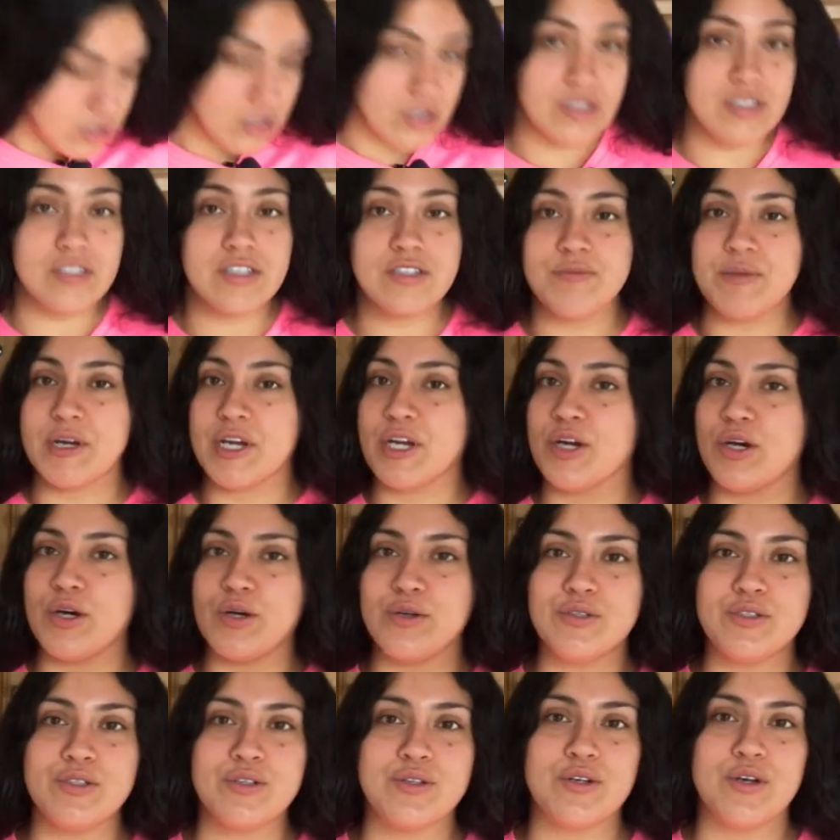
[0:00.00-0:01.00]
This is my
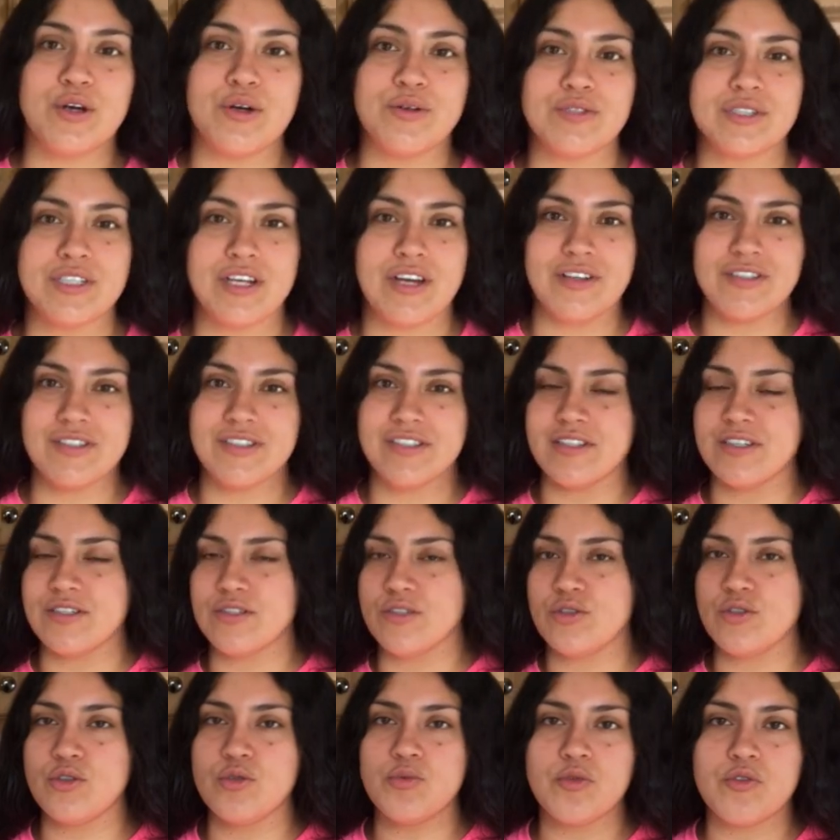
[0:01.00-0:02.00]
go-to go salsa. It's
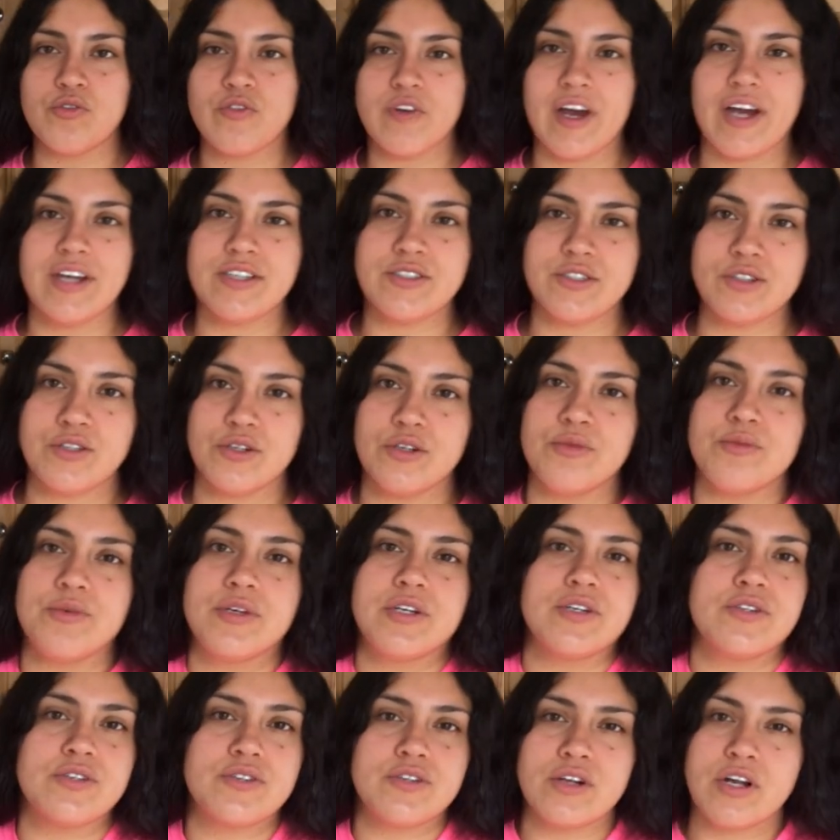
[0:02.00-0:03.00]
super fast to do
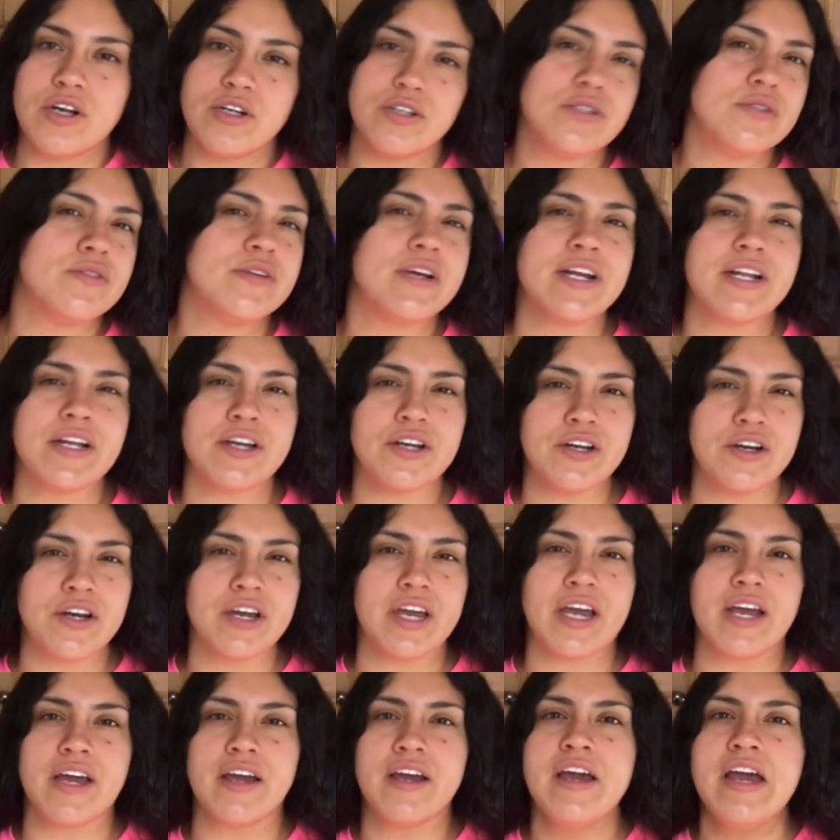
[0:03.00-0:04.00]
because you're not doing any
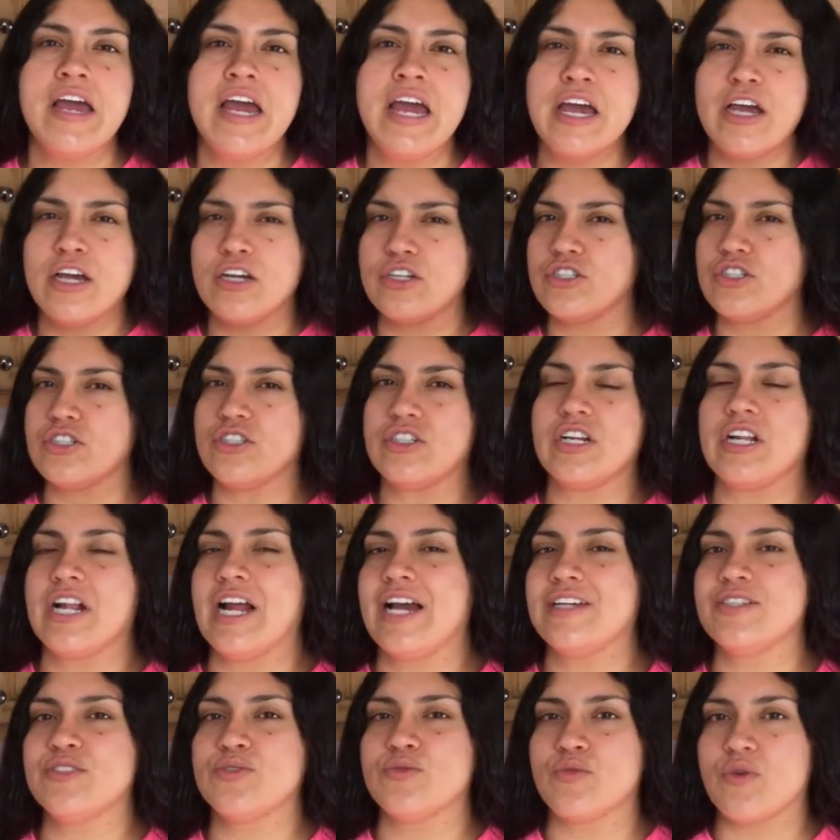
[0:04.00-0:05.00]
cooking. It's just a
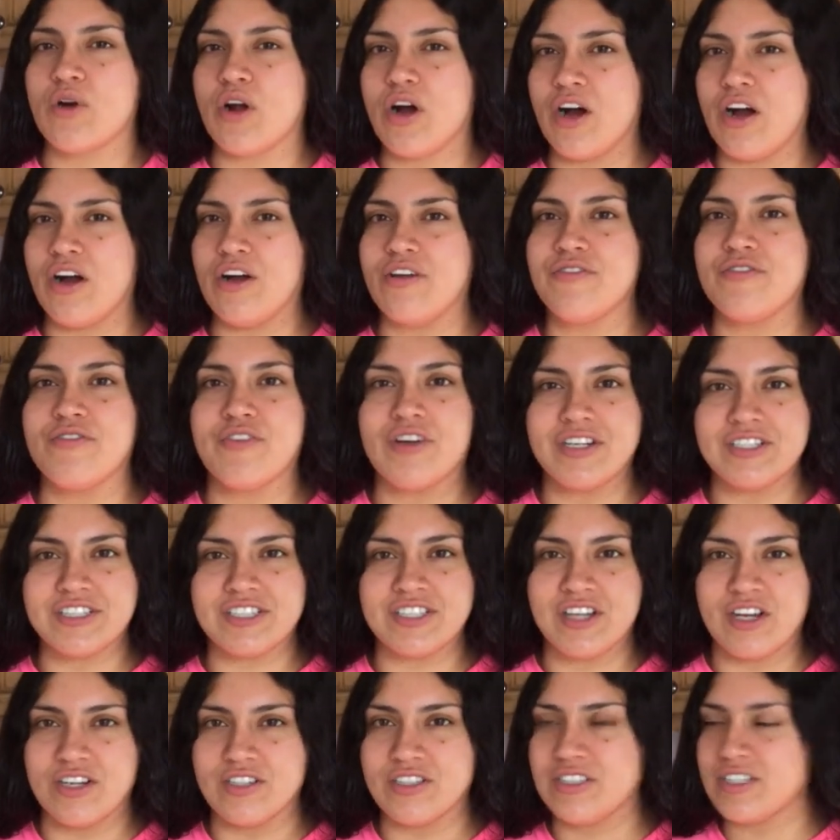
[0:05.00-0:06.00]
nice raw fresh
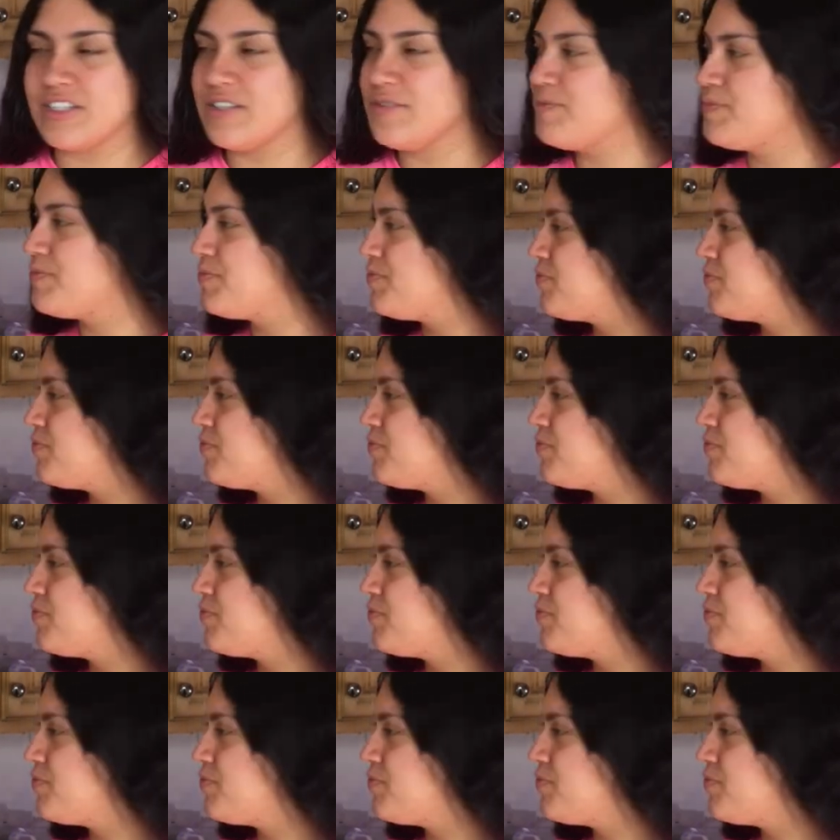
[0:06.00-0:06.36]
salsa.